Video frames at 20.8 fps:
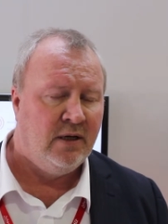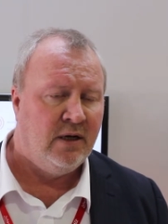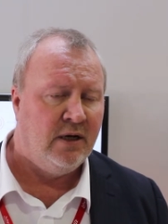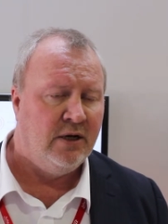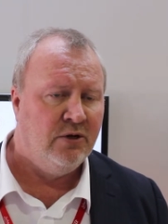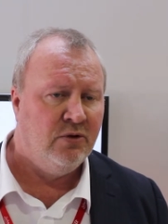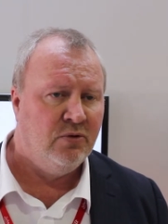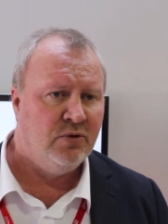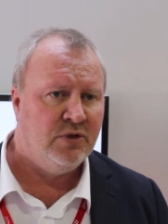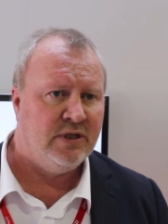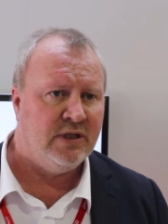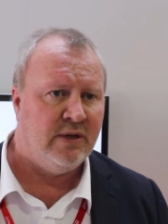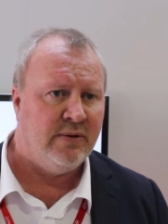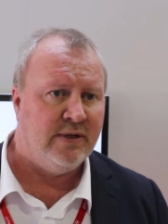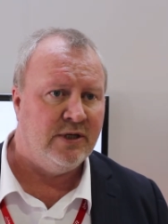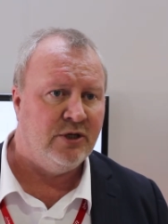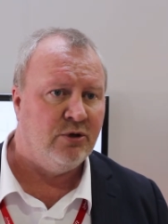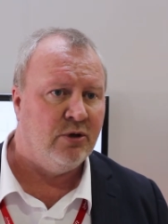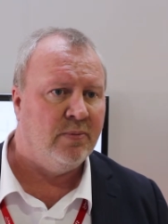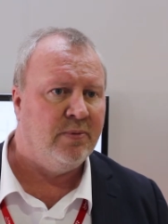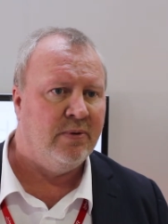and also
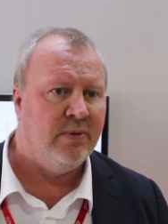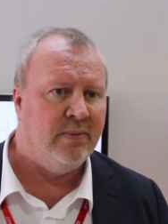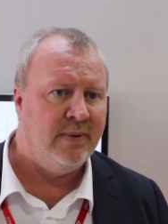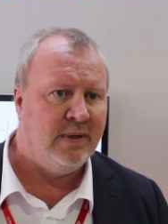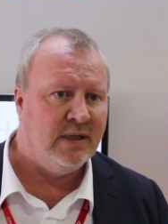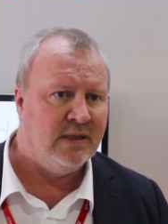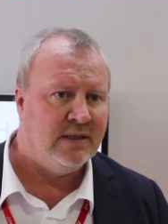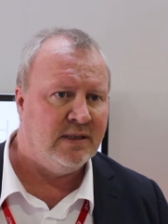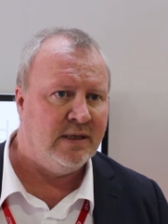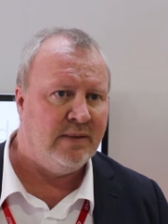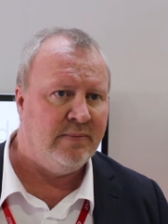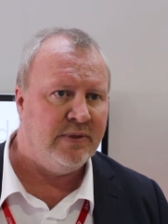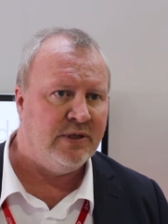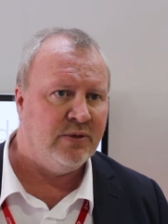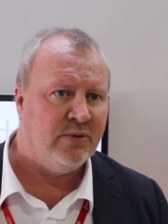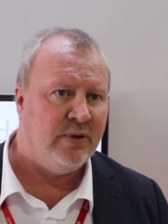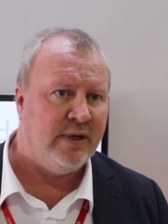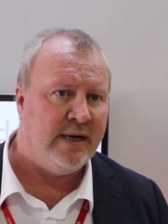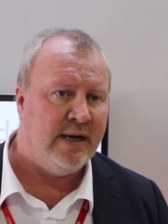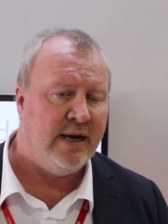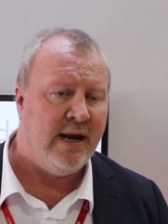interoperability
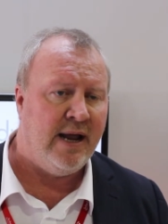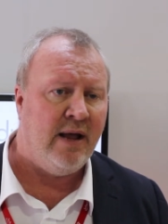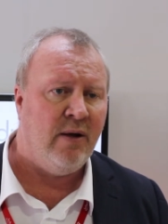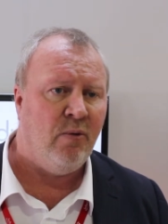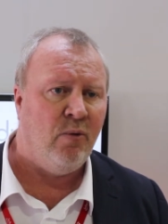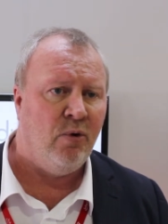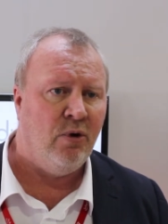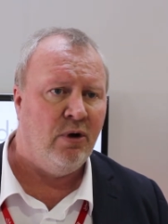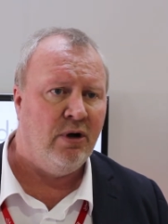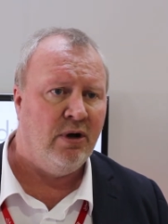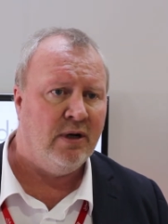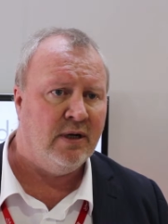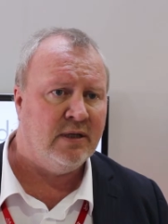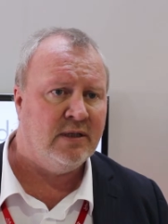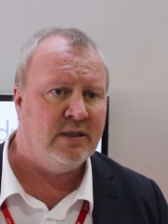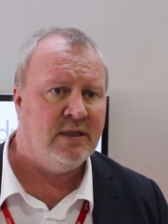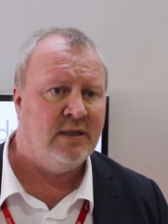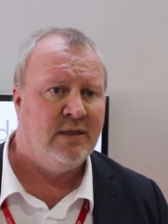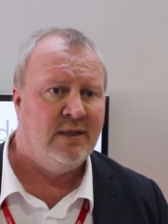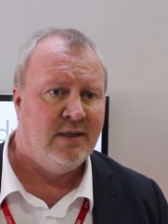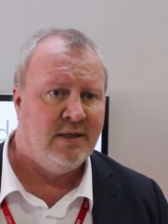between
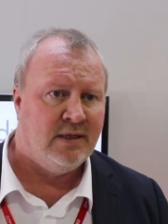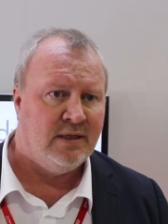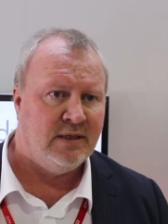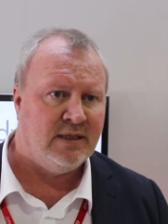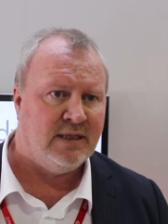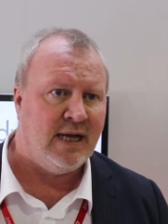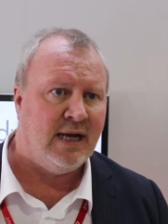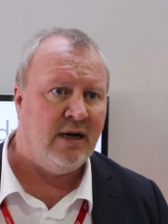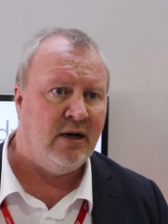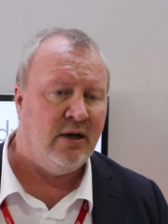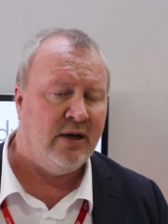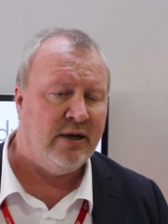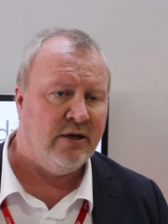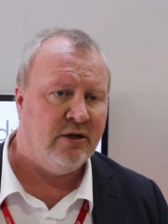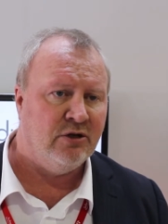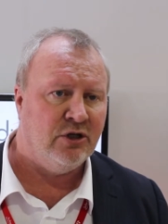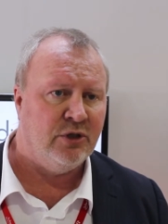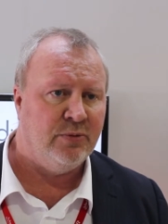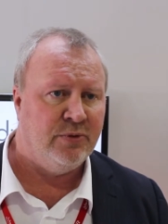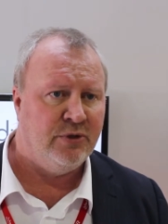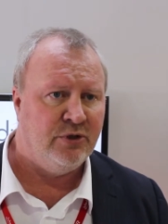networks, satellite
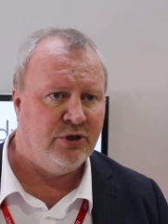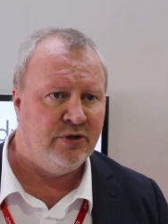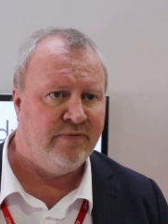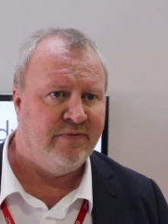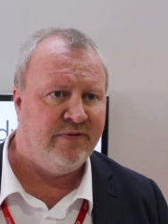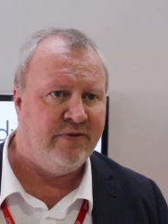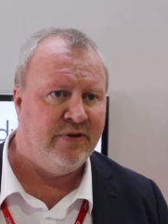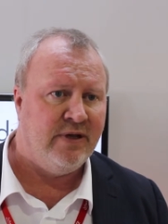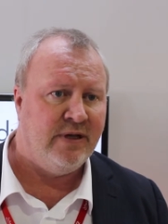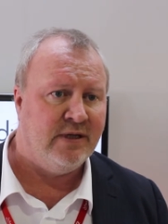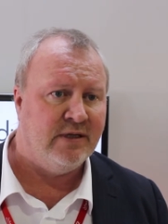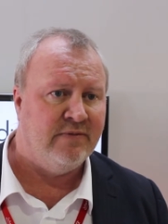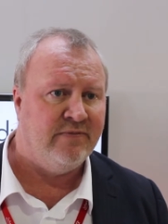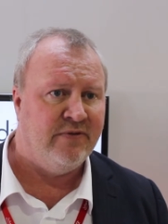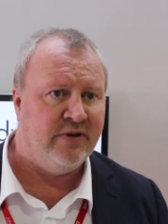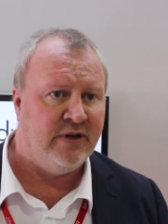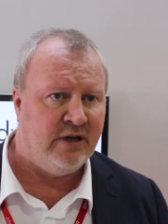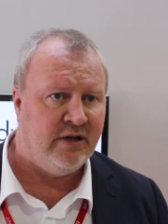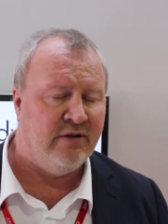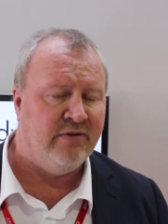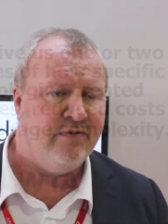contribution feeds and
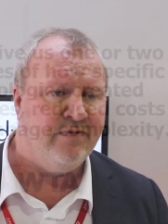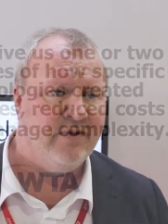video